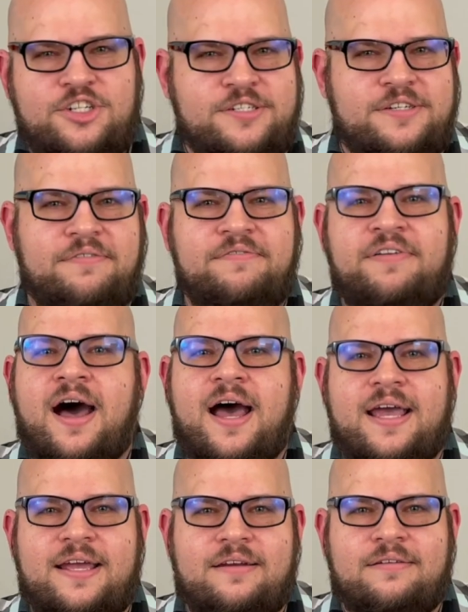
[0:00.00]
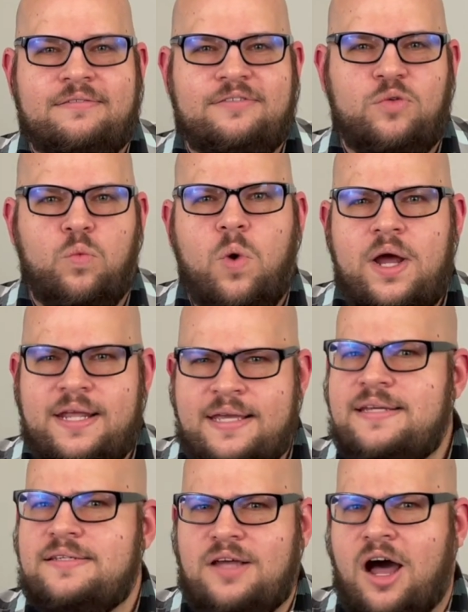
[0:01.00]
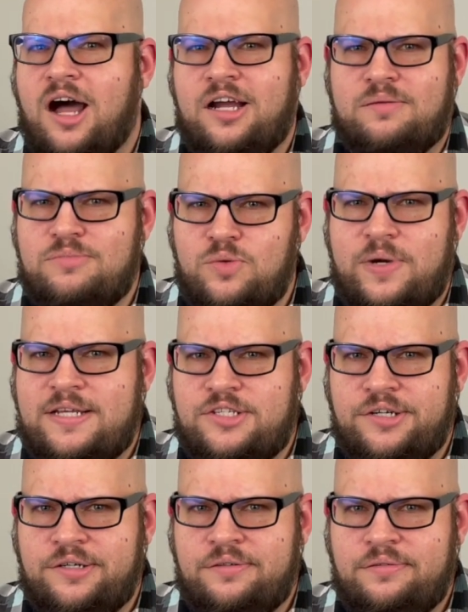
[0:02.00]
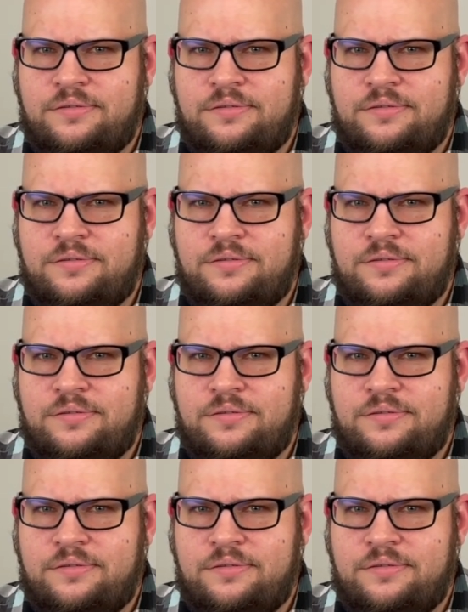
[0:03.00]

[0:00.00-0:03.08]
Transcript: just define what is Occam's Razor.